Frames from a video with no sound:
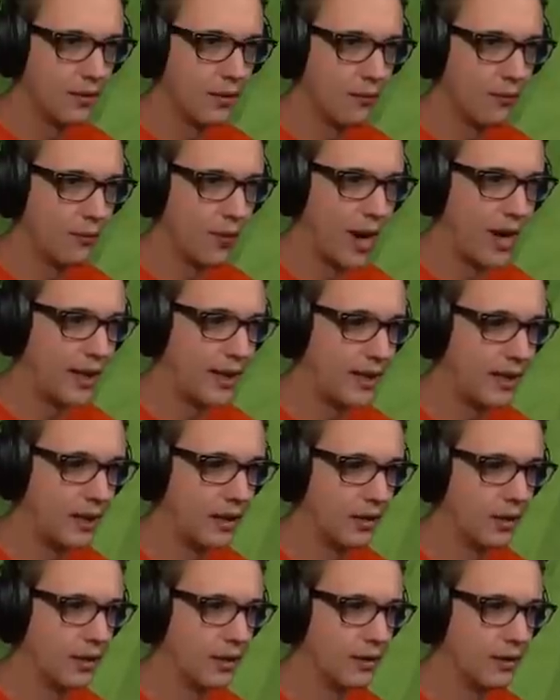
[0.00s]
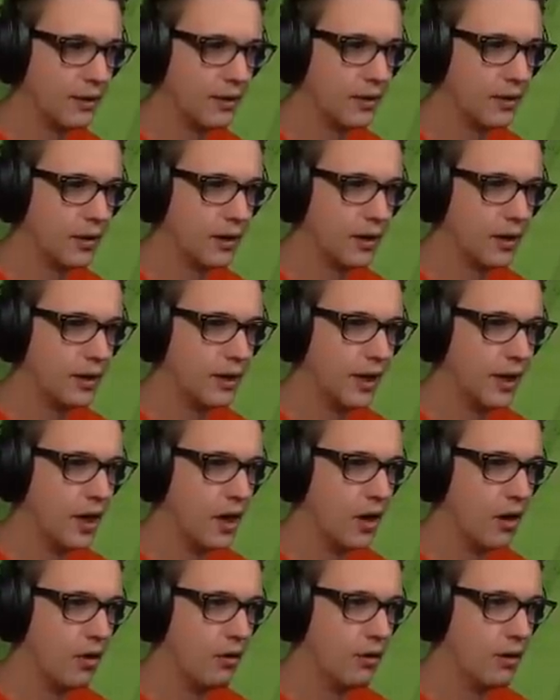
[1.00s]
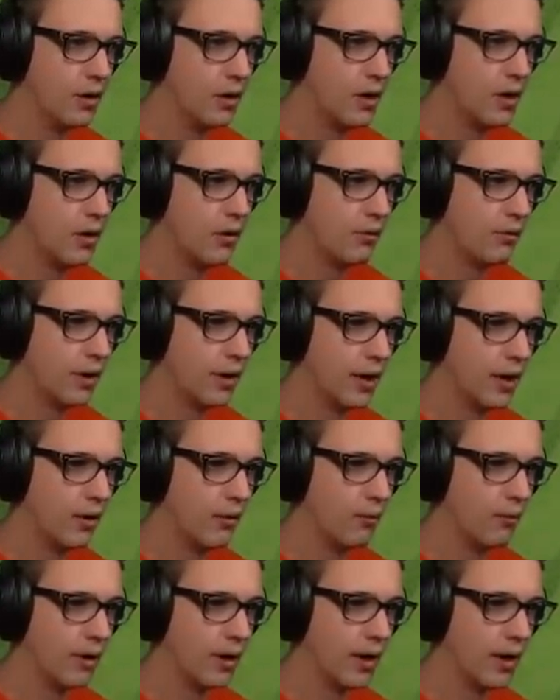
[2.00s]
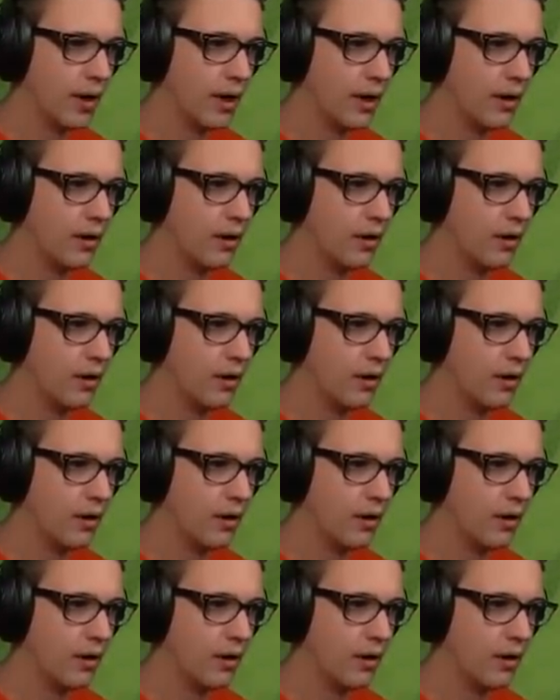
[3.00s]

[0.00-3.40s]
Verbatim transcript: Right here. You know. We're gonna